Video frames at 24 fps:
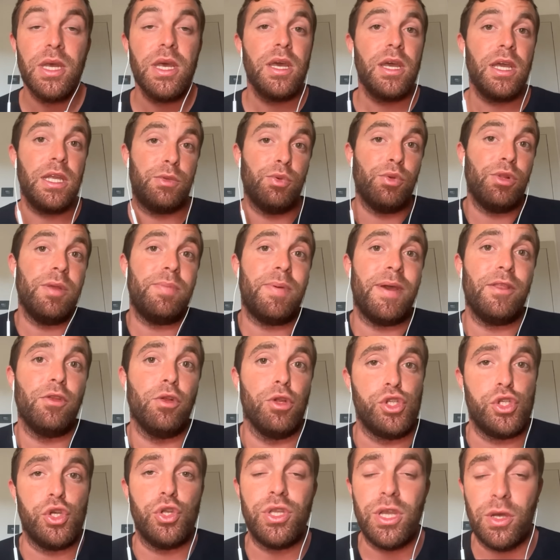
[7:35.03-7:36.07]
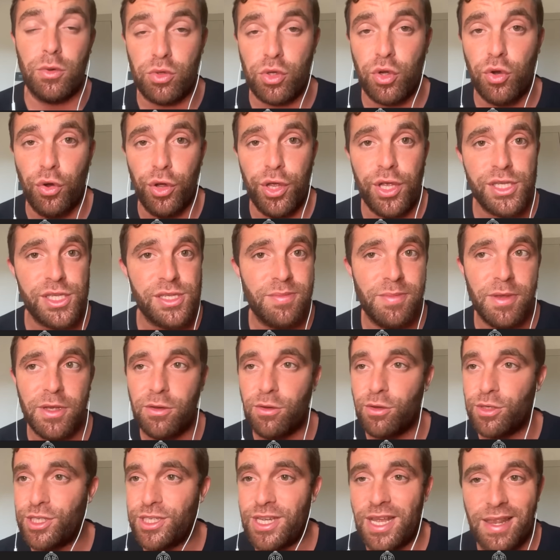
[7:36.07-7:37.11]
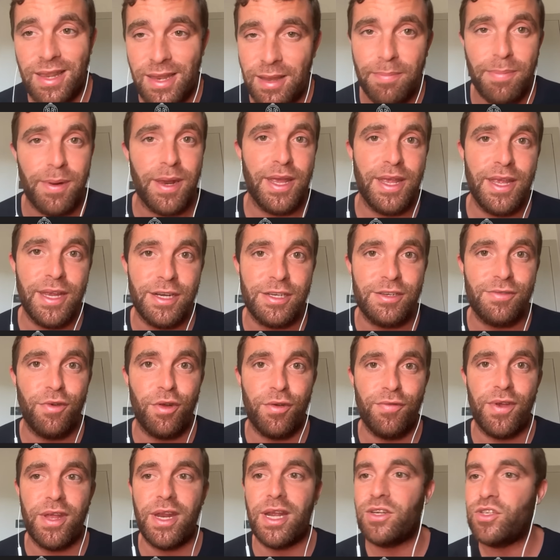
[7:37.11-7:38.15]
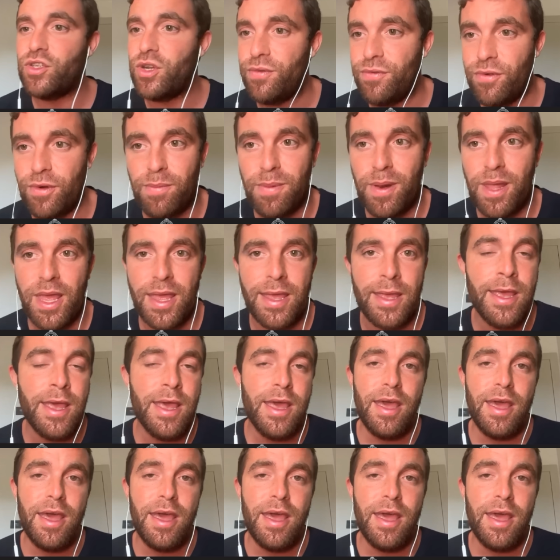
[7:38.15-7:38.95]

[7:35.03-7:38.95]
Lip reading: It will depend also on the outgoings, because selling players for financial fair play